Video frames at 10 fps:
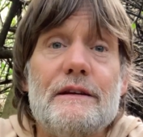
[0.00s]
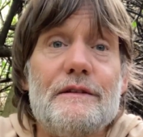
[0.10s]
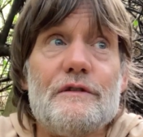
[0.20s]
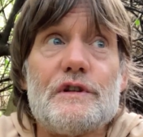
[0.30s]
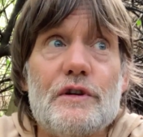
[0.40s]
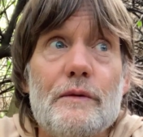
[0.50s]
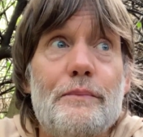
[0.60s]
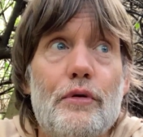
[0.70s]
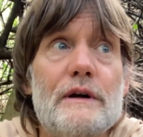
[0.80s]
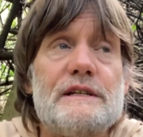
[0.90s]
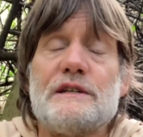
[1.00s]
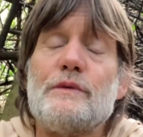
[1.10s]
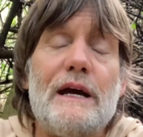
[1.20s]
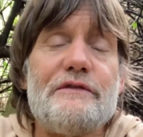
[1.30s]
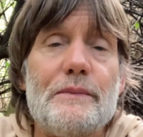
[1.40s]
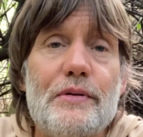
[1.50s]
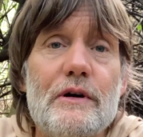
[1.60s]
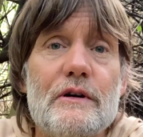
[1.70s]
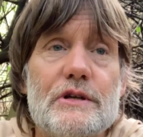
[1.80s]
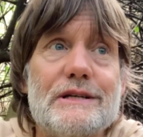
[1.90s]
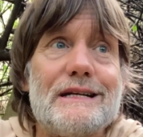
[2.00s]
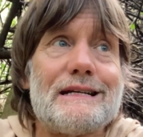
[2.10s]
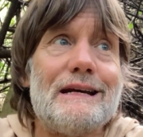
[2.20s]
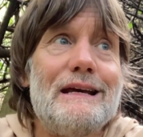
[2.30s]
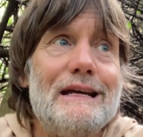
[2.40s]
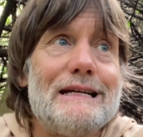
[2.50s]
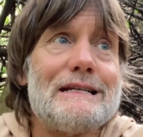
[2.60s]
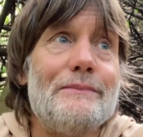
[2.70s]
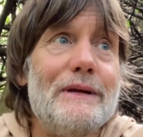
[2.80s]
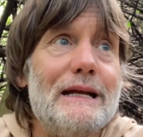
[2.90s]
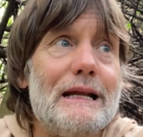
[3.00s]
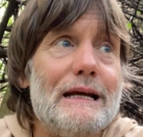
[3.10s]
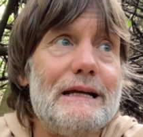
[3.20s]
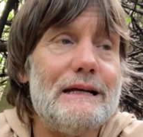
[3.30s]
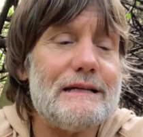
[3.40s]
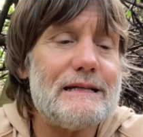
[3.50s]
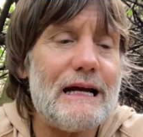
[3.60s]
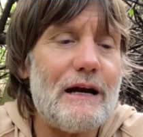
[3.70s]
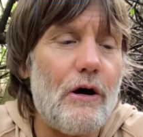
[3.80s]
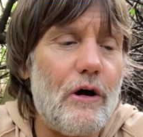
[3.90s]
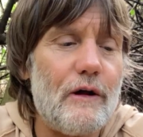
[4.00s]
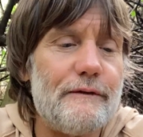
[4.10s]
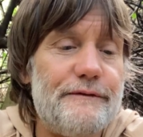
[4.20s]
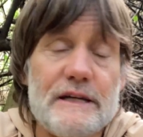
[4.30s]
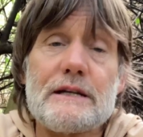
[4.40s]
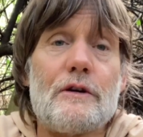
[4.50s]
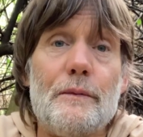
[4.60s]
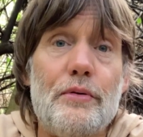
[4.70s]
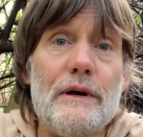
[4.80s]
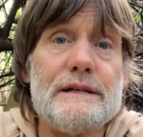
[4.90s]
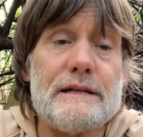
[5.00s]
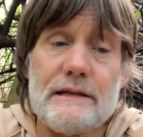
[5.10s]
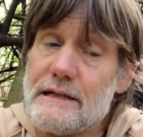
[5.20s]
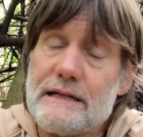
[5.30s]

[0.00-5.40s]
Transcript: There's certain poisons we have to purge. It doesn't mean it's not all physical poisons.